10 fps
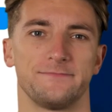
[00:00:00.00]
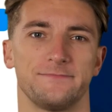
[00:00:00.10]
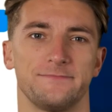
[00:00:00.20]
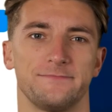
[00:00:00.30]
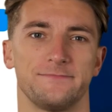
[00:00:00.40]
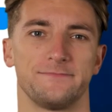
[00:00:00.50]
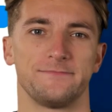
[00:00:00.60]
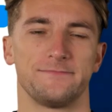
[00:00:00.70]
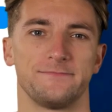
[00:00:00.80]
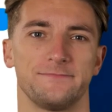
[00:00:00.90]

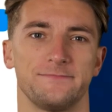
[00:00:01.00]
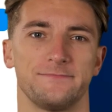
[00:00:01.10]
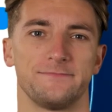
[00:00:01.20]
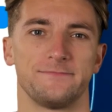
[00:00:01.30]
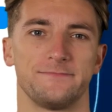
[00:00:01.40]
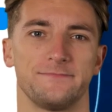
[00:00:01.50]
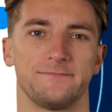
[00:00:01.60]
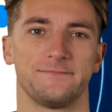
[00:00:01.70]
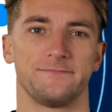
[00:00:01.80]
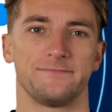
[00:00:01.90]

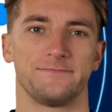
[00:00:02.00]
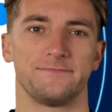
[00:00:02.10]
(silence)